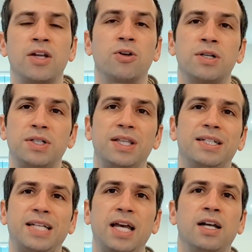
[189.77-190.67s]
you're gonna see the
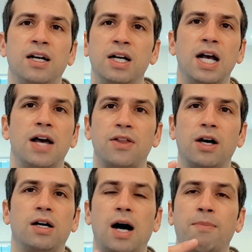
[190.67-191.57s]
data in the
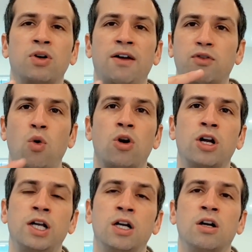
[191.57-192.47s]
upper left corner
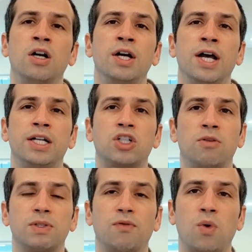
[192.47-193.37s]
here in
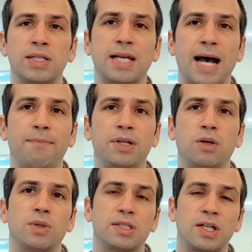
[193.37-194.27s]
terms of what's happening
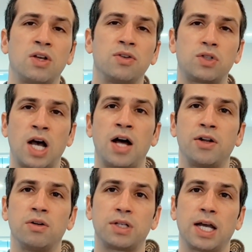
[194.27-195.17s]
with singles,
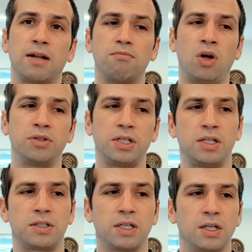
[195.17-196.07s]
condos, and
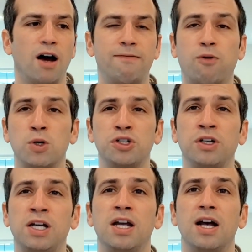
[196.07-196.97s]
multis.
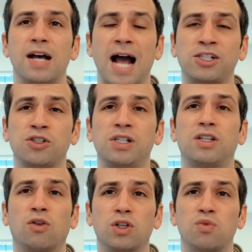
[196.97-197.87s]
Unfortunately, actually,
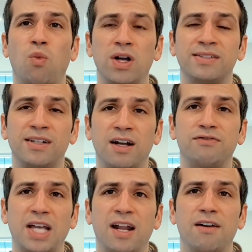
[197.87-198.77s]
there just wasn't enough
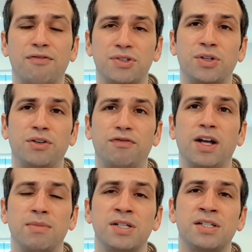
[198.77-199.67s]
data for single
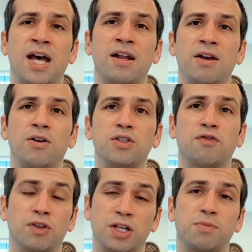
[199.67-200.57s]
families in 10 Hills
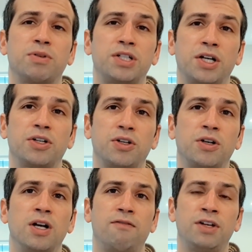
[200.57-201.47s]
for this
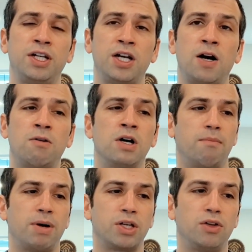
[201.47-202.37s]
particular video,
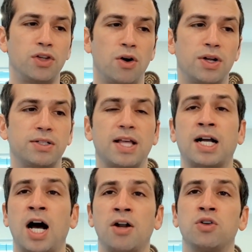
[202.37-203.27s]
but you'll notice that
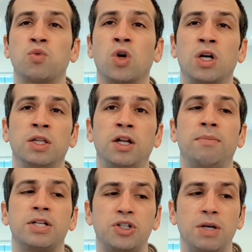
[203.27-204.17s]
condos were a little
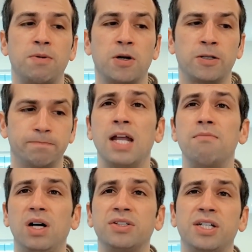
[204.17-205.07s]
bit cheaper, and
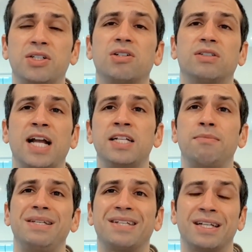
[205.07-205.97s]
multis tend to
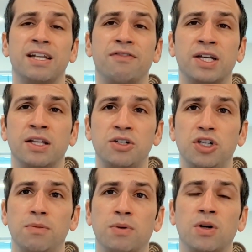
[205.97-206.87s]
be significantly
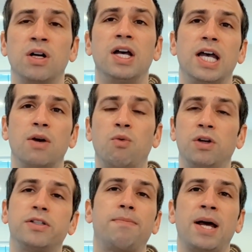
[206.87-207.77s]
cheaper. It will
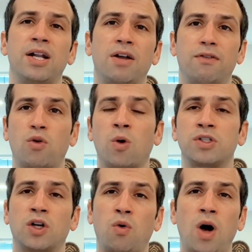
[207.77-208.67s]
depend on, of course,
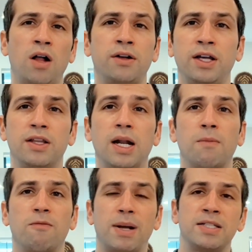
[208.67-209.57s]
the quality, the number
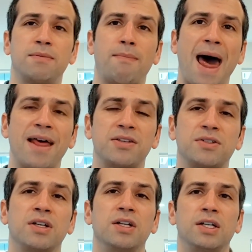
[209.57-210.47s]
of beds and baths
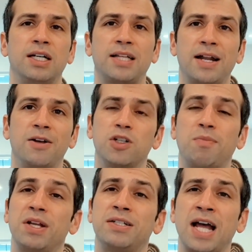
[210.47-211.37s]
in 10 Hills,
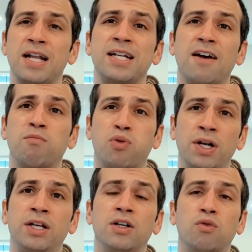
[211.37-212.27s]
but you tend to have
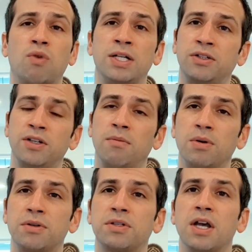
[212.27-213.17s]
pretty good rental
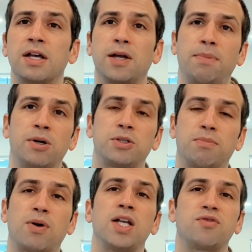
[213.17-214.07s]
numbers compared to
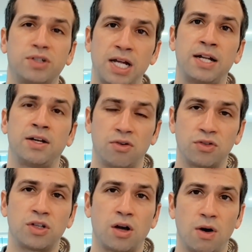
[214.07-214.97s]
price for 10 Hills.
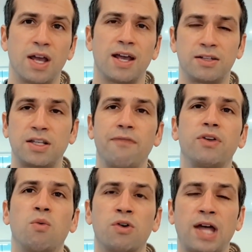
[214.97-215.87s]
So it's
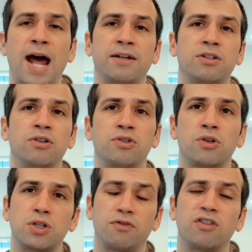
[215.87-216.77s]
definitely worth adding to your
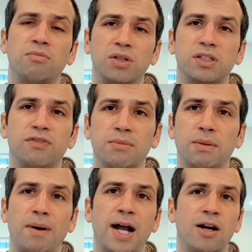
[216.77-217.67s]
search if you're a multifamily
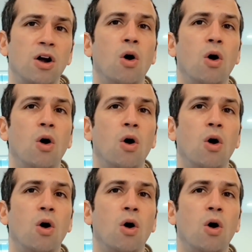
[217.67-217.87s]
buyer